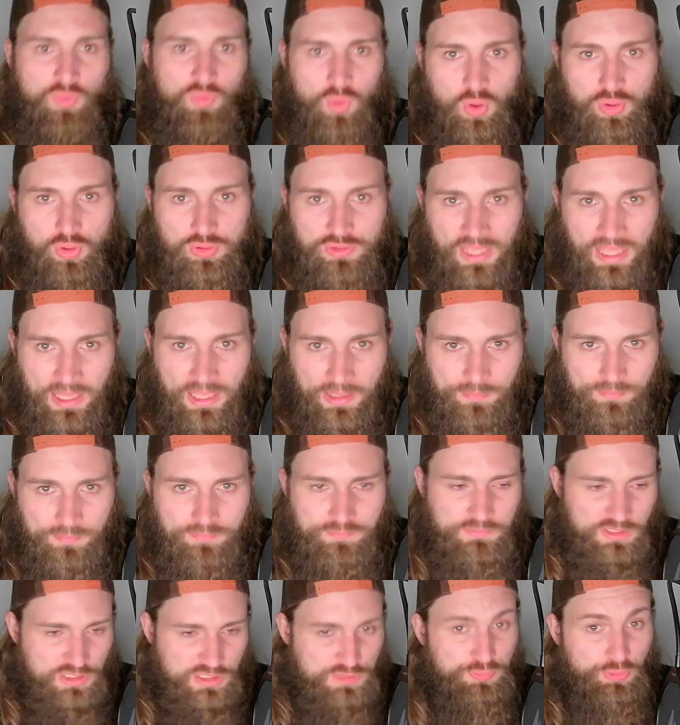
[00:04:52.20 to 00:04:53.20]
game
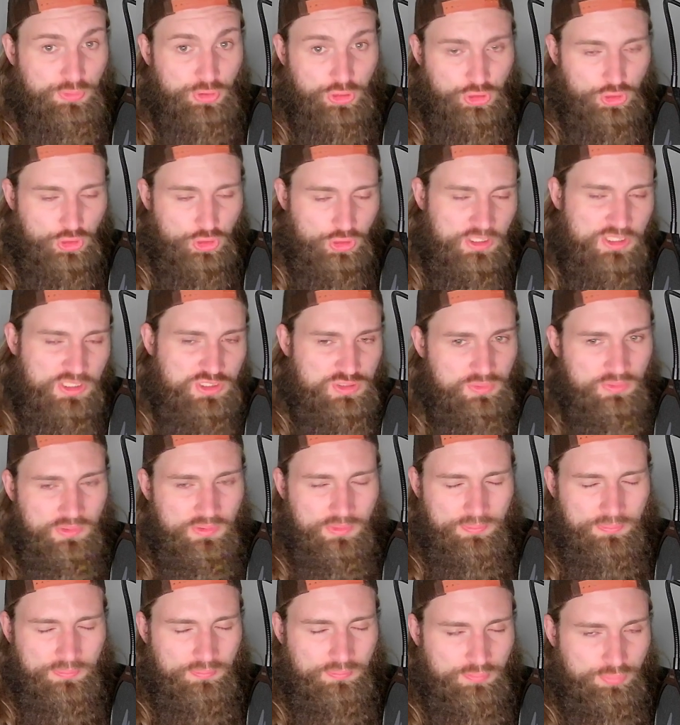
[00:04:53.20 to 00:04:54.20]
is pretty good. He's
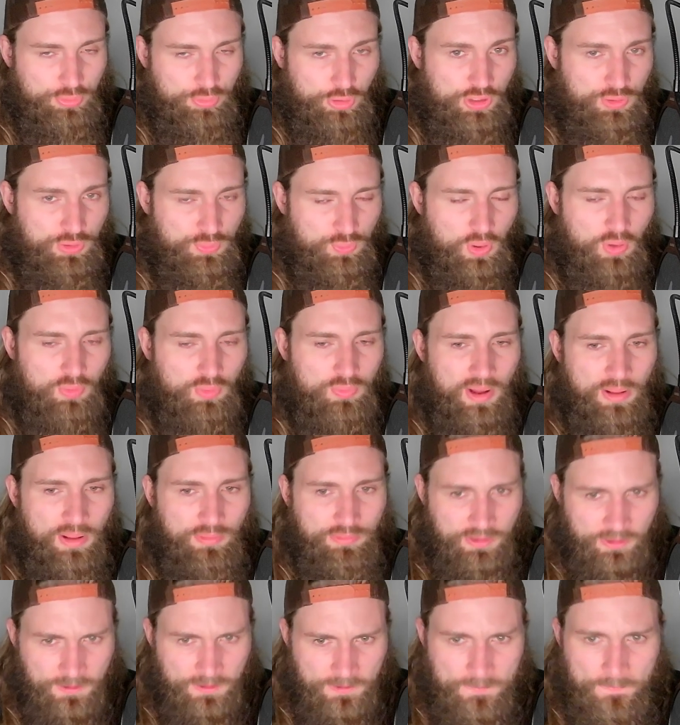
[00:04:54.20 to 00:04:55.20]
pretty
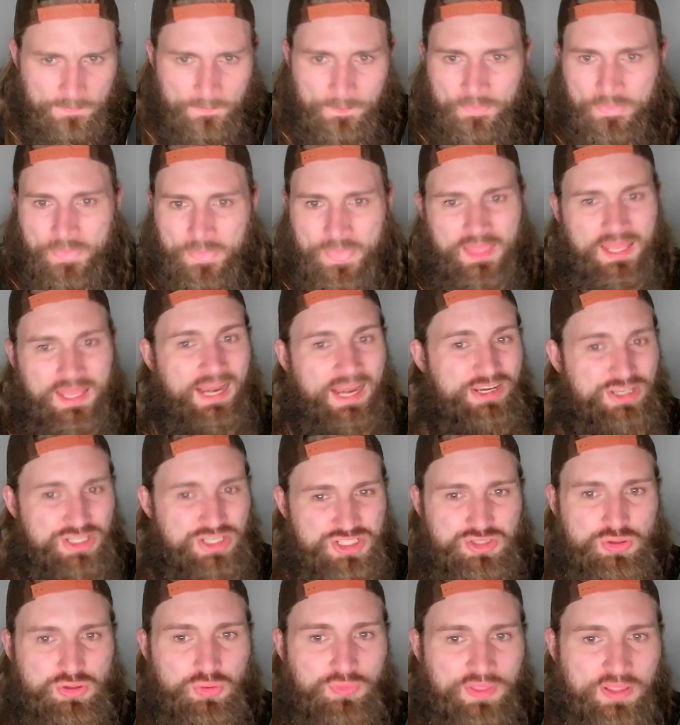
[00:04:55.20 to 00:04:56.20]
well-rounded. I just
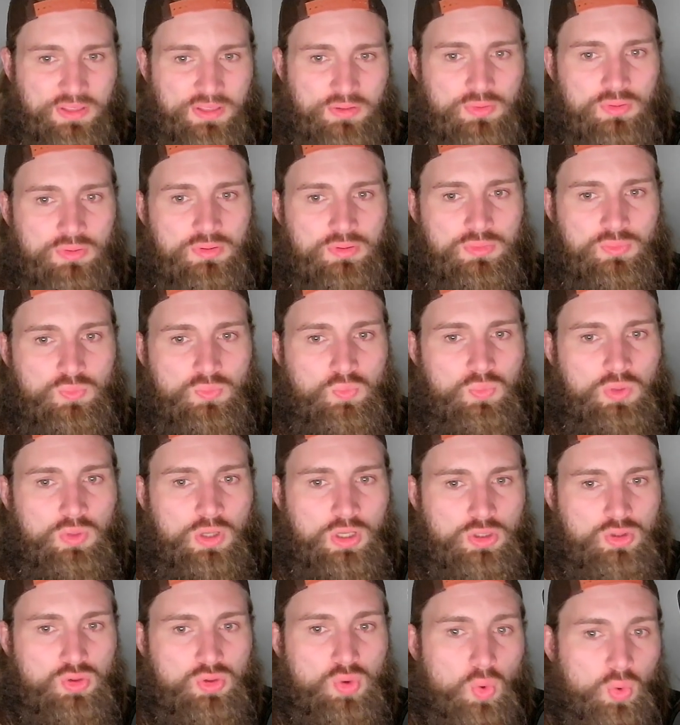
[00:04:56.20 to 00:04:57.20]
don't think
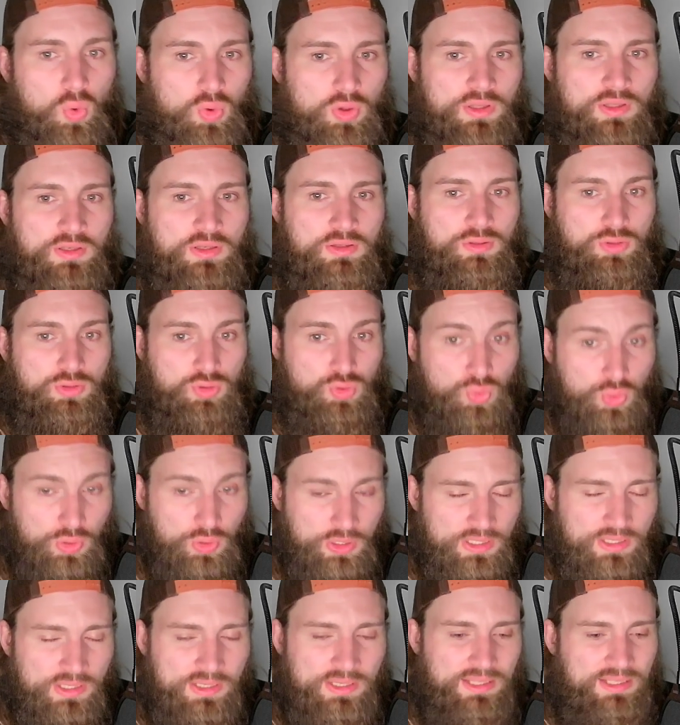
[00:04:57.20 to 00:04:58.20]

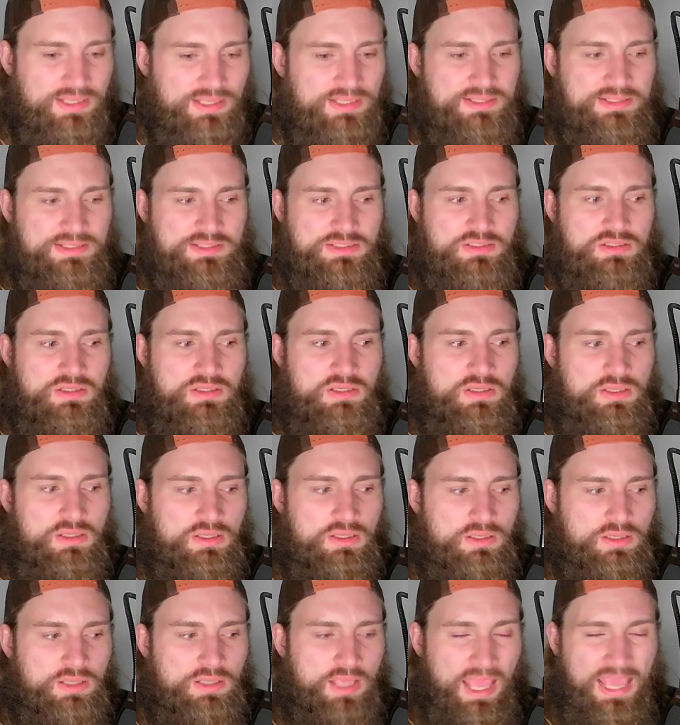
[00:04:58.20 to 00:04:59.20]
Gooden is
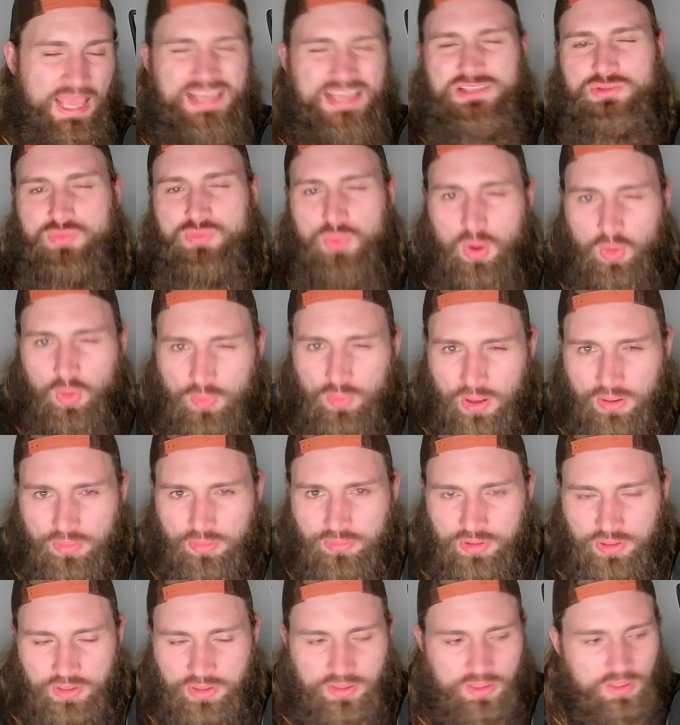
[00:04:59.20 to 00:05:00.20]
as
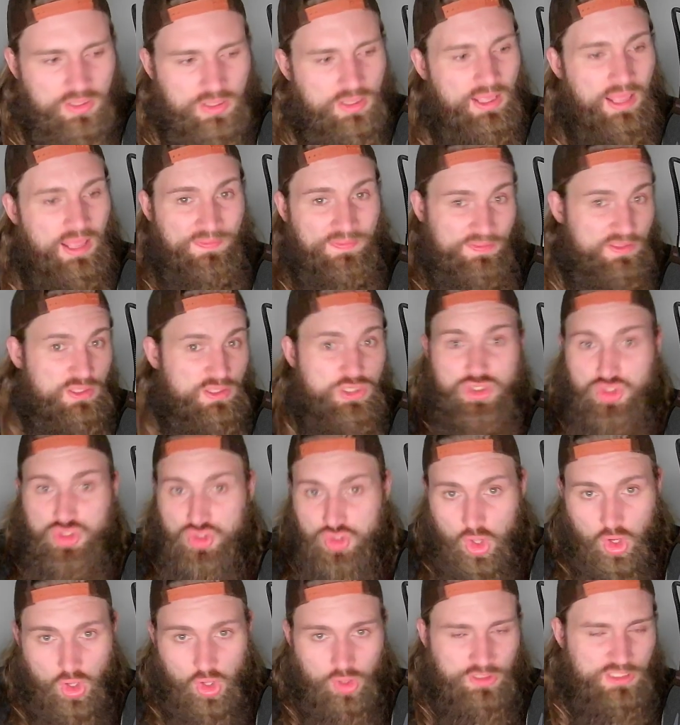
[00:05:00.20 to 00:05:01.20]
well-rounded. I think he's
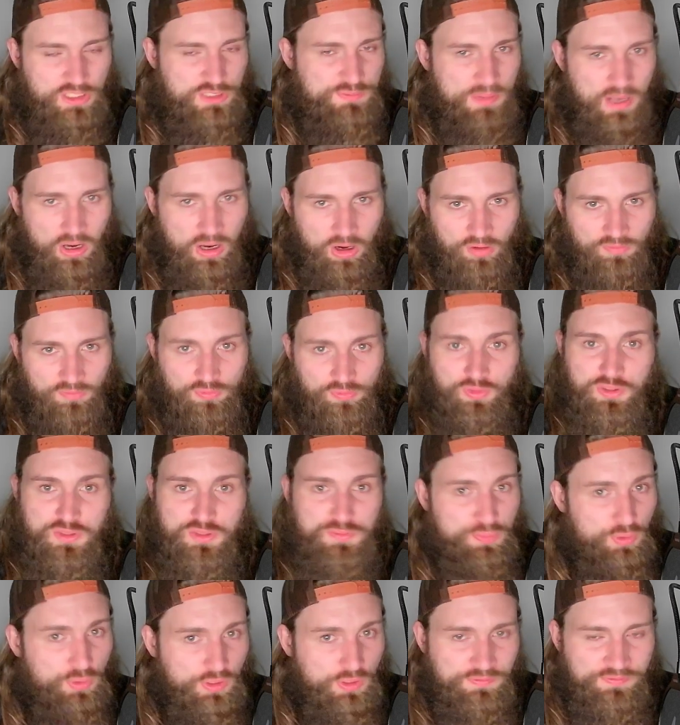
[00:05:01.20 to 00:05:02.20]
strong. He's powerful. He's
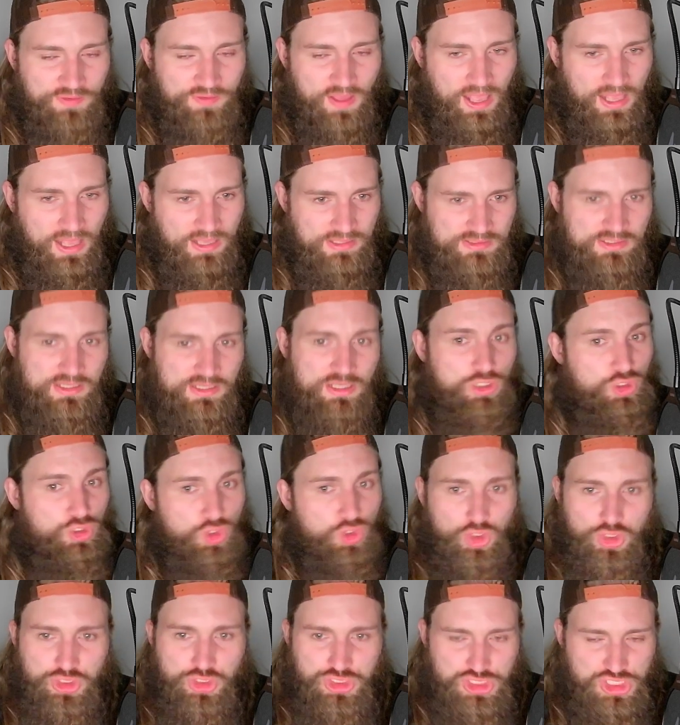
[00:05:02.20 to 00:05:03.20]
pretty fast.
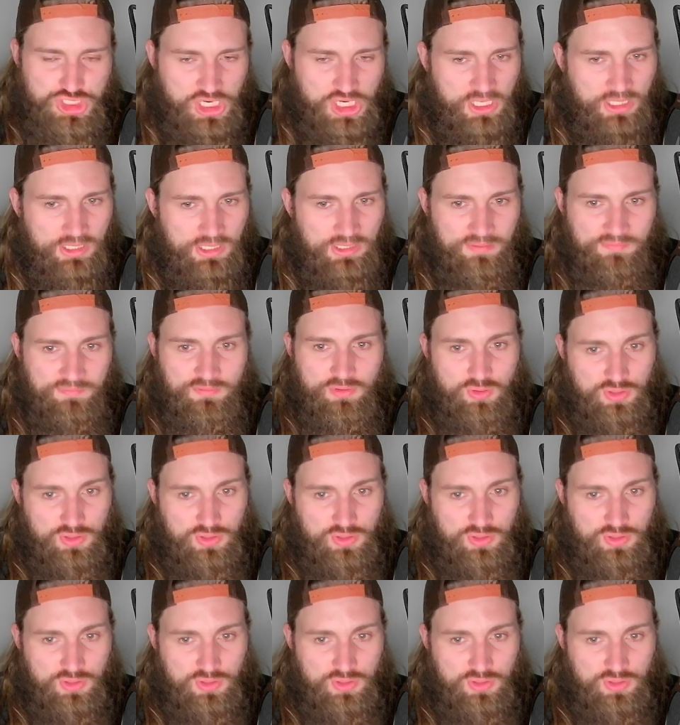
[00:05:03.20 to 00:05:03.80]
Good chin, even though it